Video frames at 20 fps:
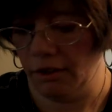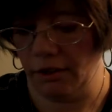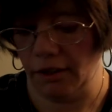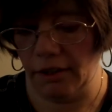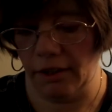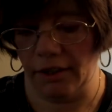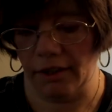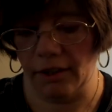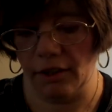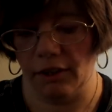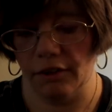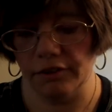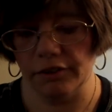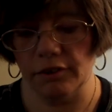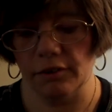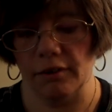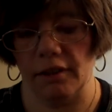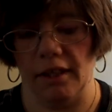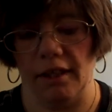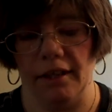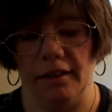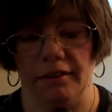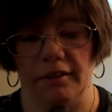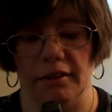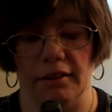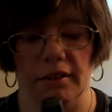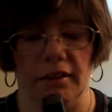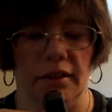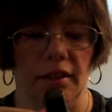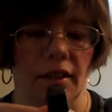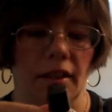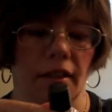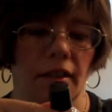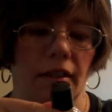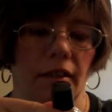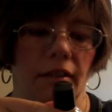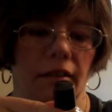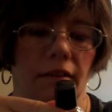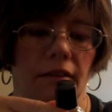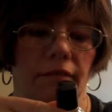And then I also got the
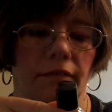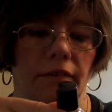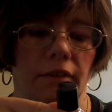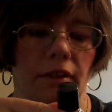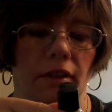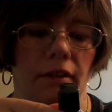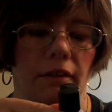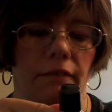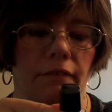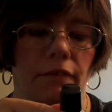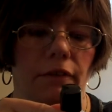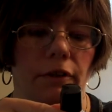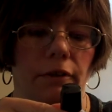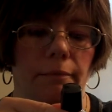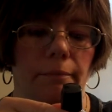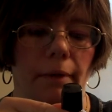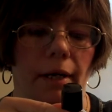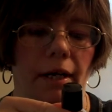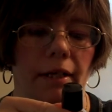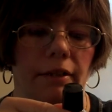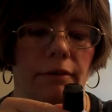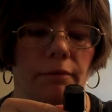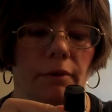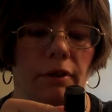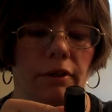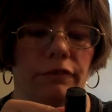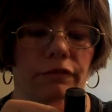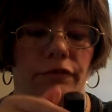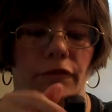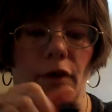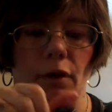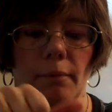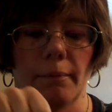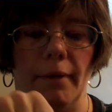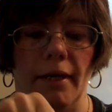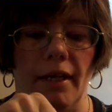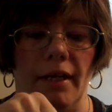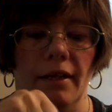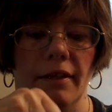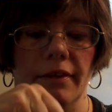uh, Vanilla Verb Body Wash Foam
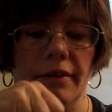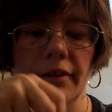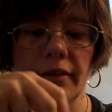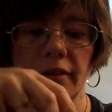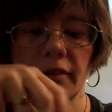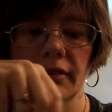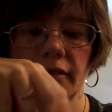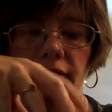Bath.